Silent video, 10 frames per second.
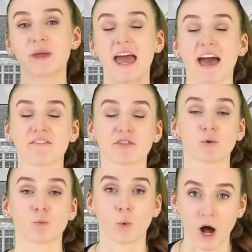we have The
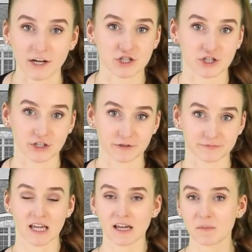Watcher.
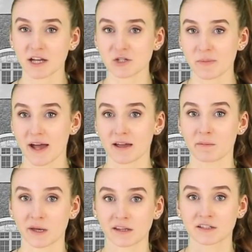Imagine buying a
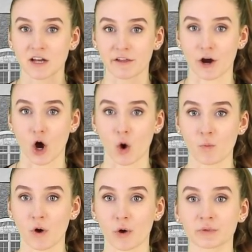million dollar
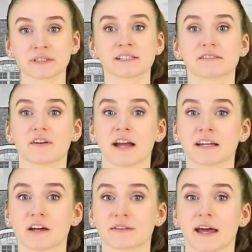home only to
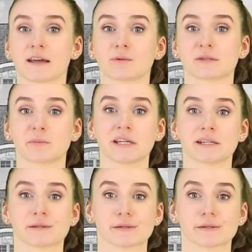find out that it was being